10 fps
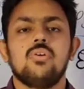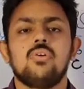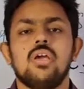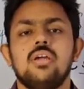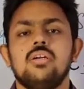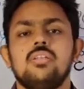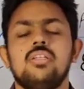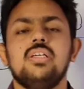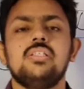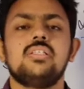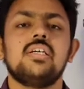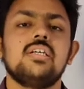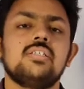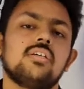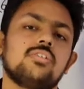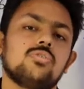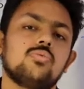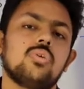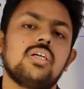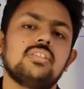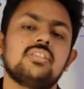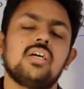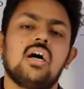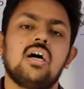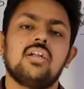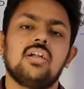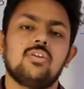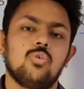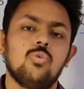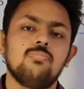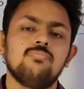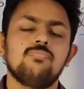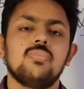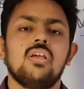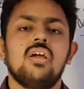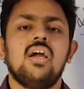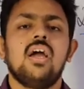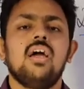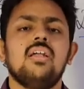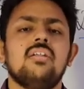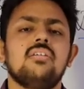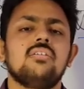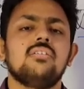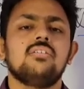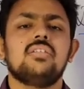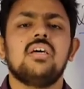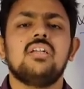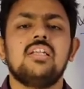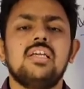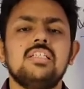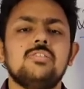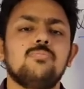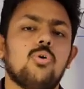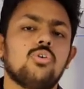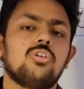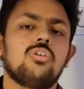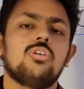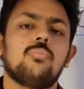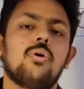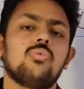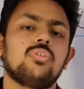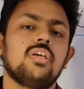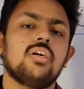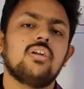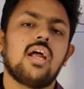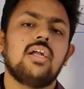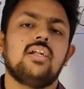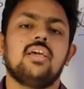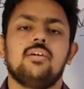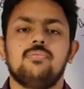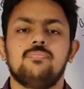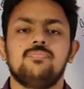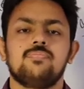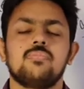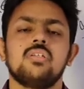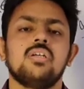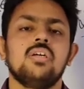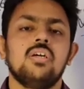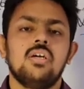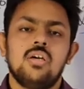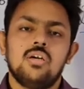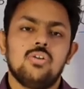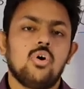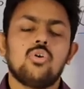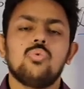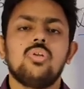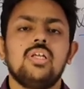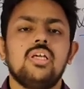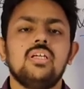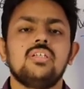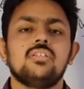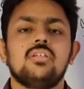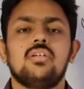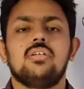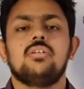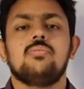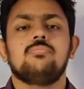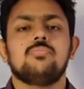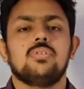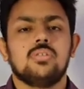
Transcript: Okay, these days students are at home and they are least bothered about their writing. Not only the